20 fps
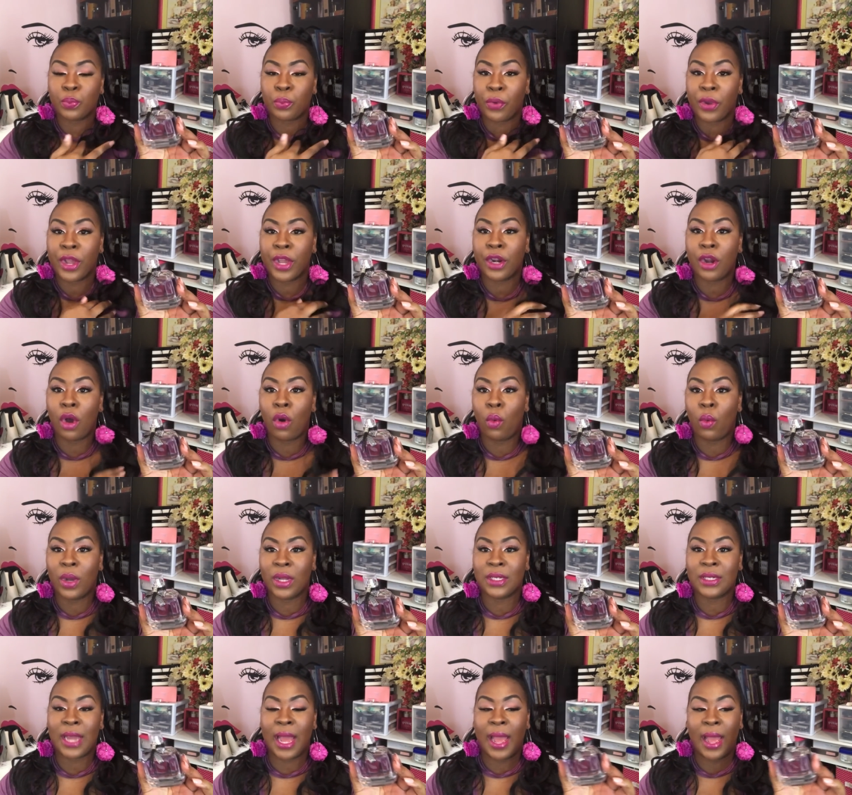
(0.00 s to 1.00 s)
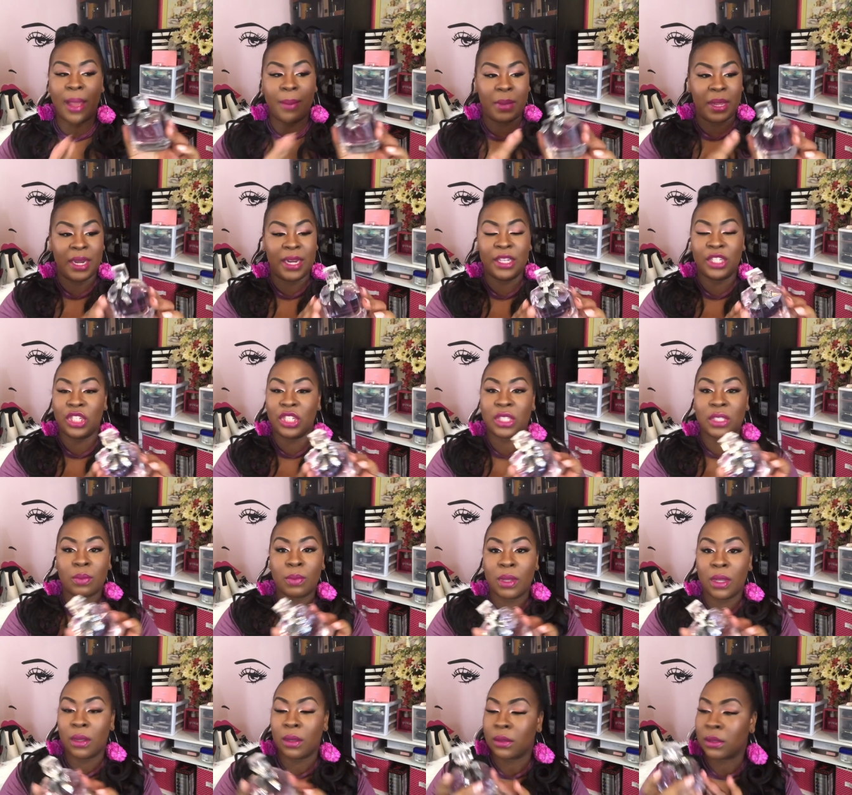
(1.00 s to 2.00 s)
spray it on one time and it just
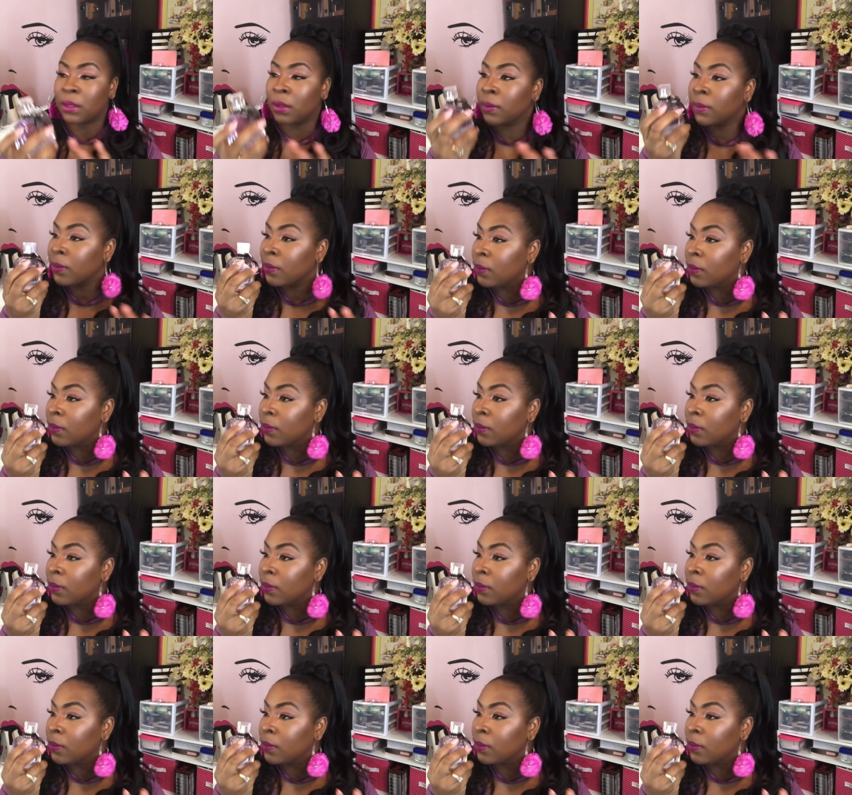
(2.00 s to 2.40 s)
smells